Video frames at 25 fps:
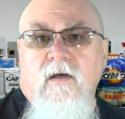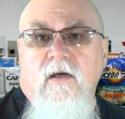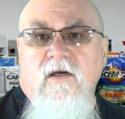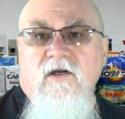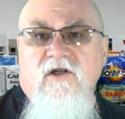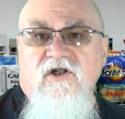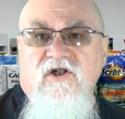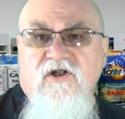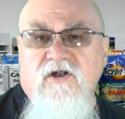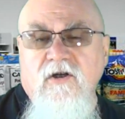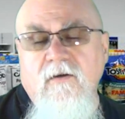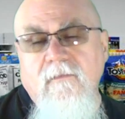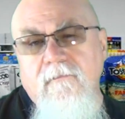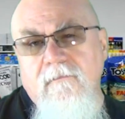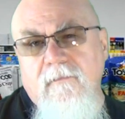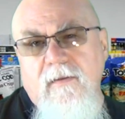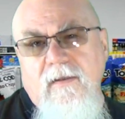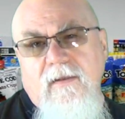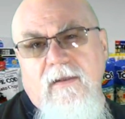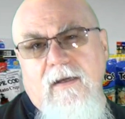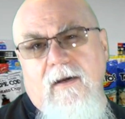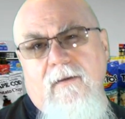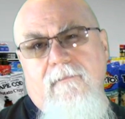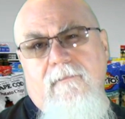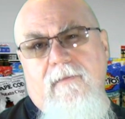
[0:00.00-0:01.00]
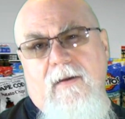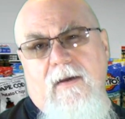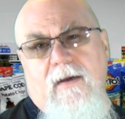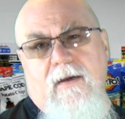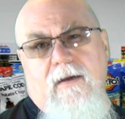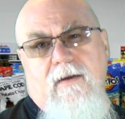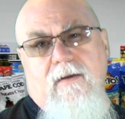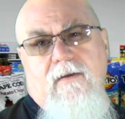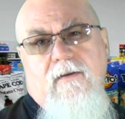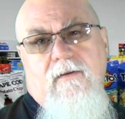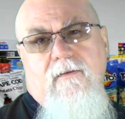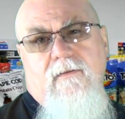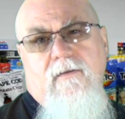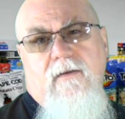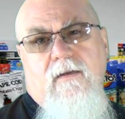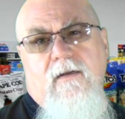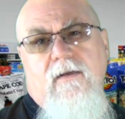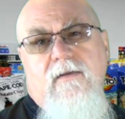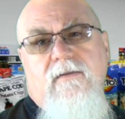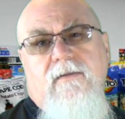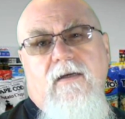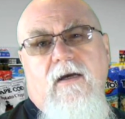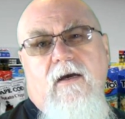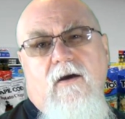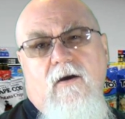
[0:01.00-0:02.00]
it shouldn't be that bad. At
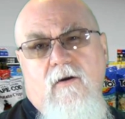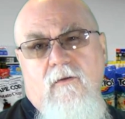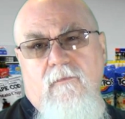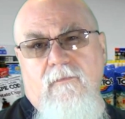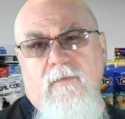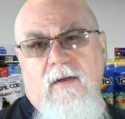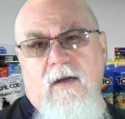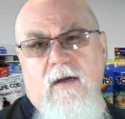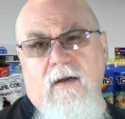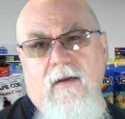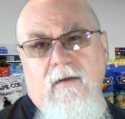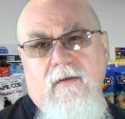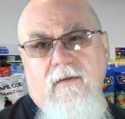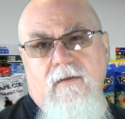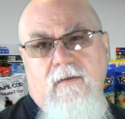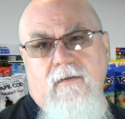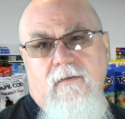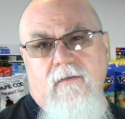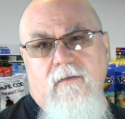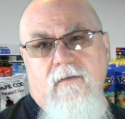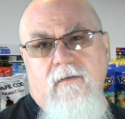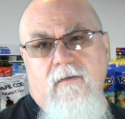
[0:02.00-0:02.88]
least I hope not.